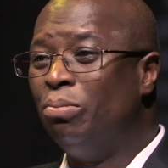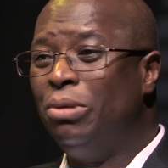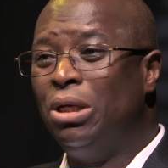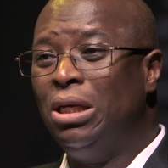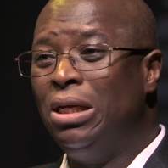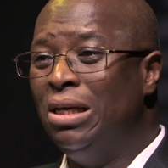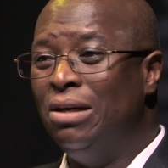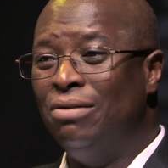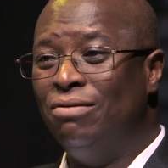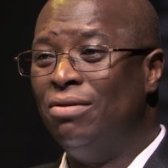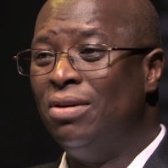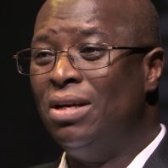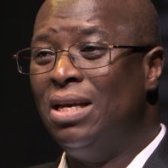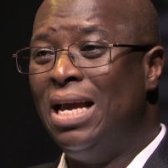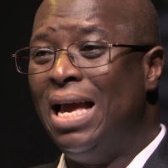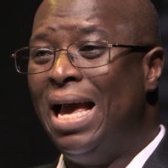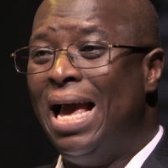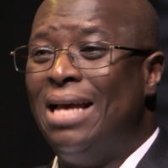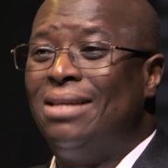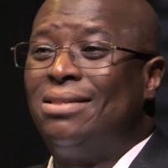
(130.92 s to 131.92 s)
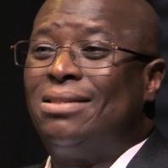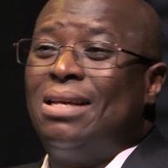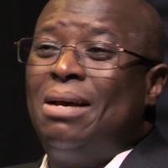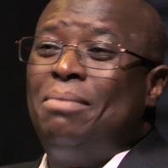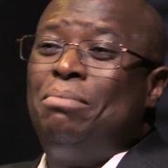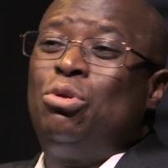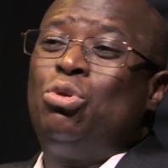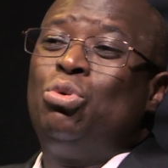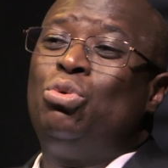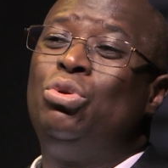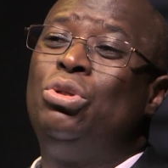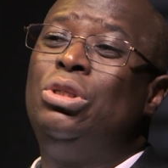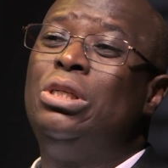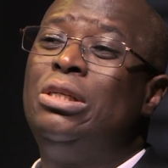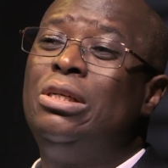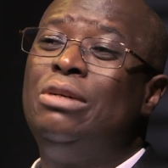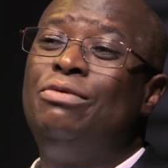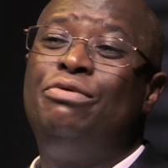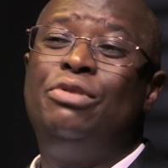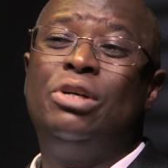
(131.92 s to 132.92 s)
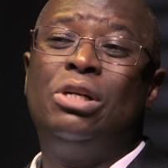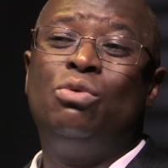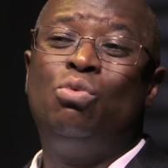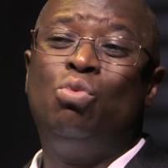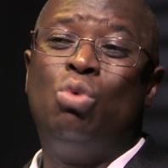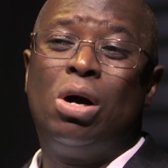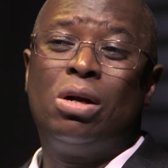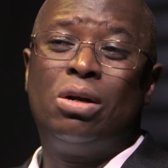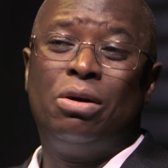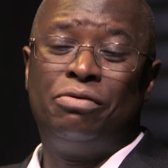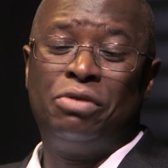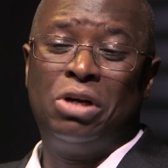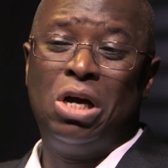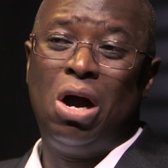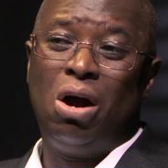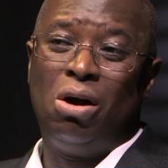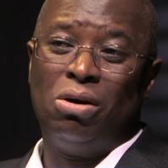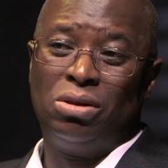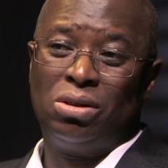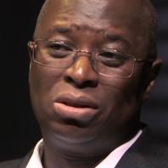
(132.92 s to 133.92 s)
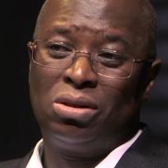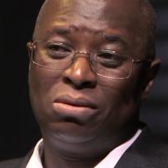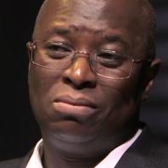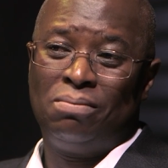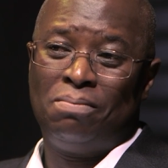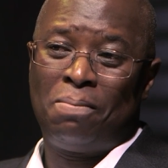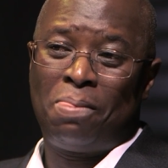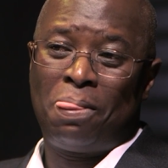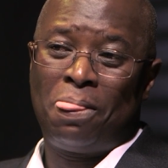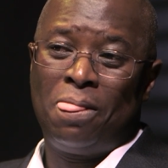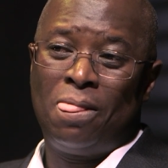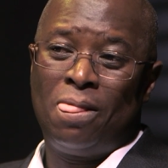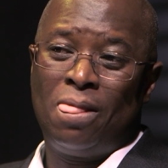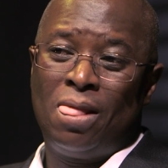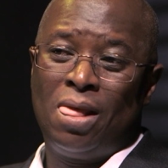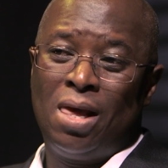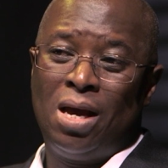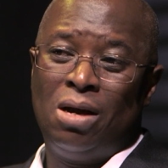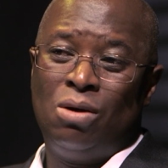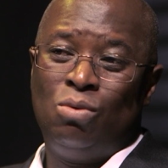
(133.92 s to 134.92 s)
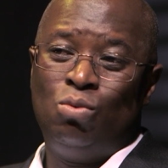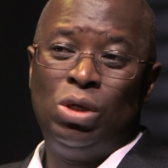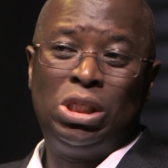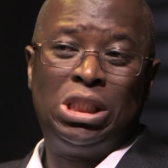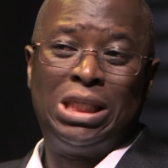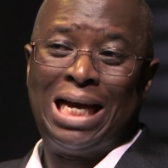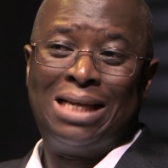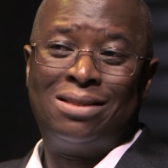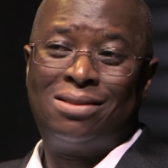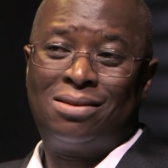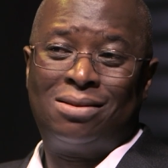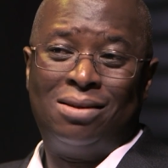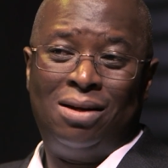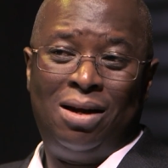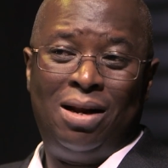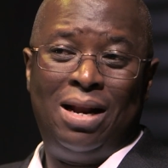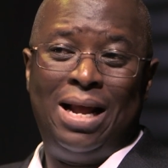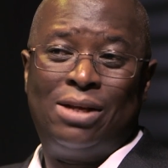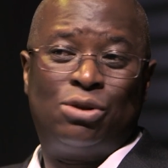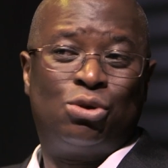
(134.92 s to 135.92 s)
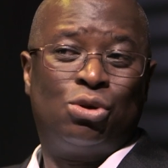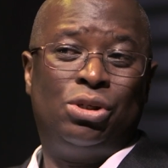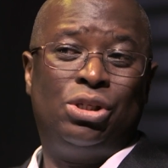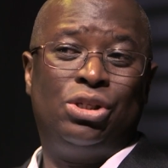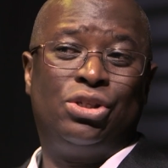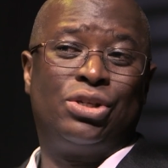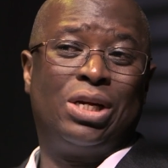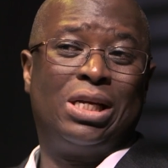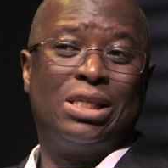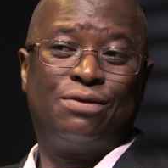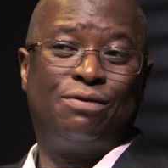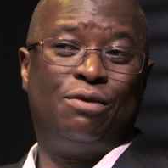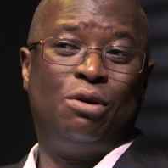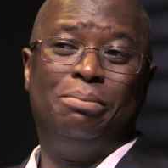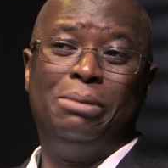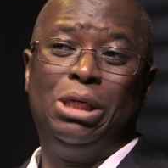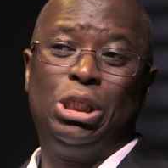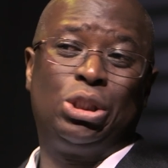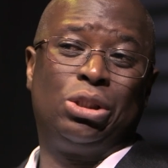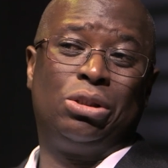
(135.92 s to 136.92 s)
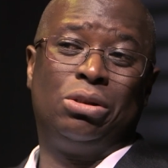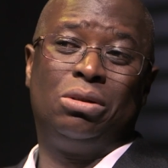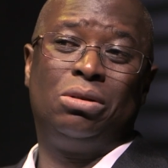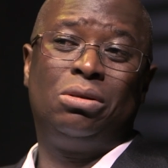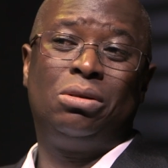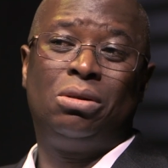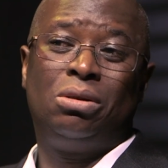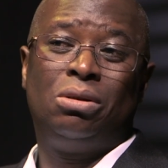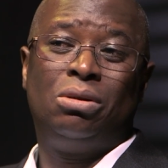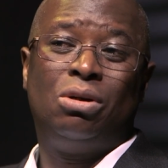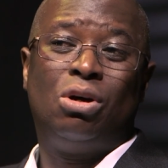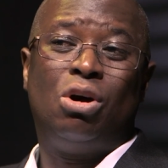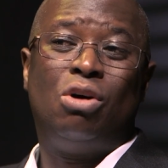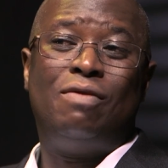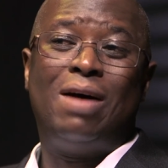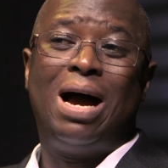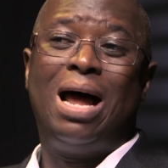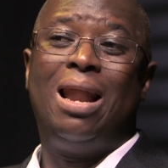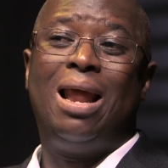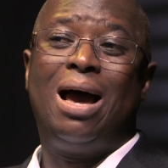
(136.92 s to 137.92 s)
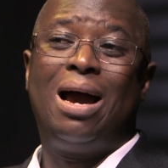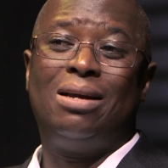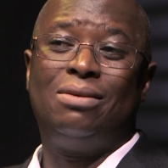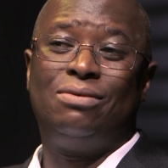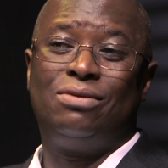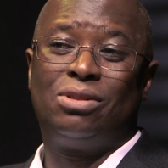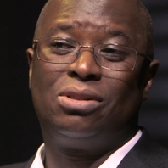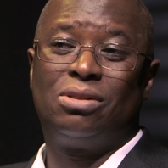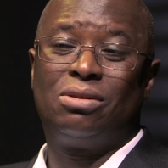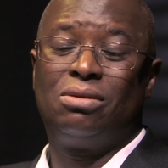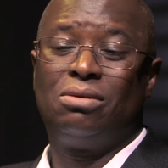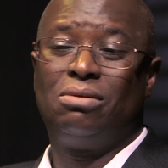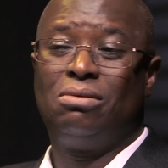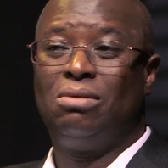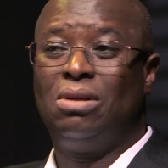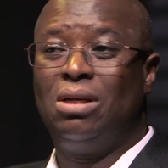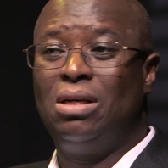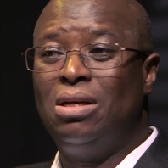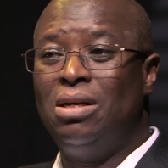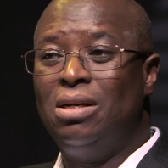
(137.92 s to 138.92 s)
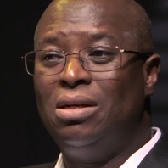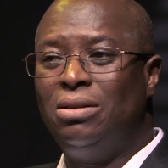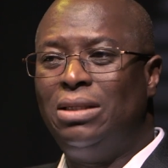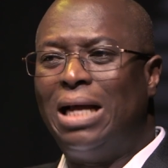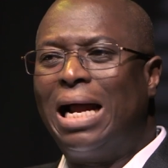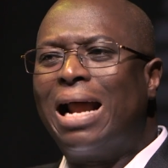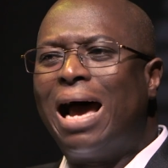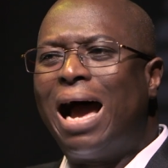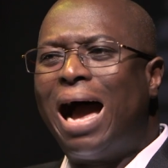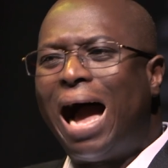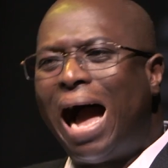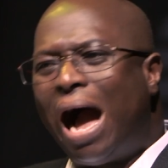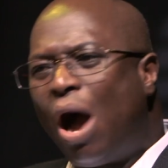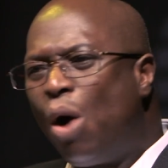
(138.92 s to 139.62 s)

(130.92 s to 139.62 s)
to believe except through the revealed word of God, which has led to the transformation of our lives. There are,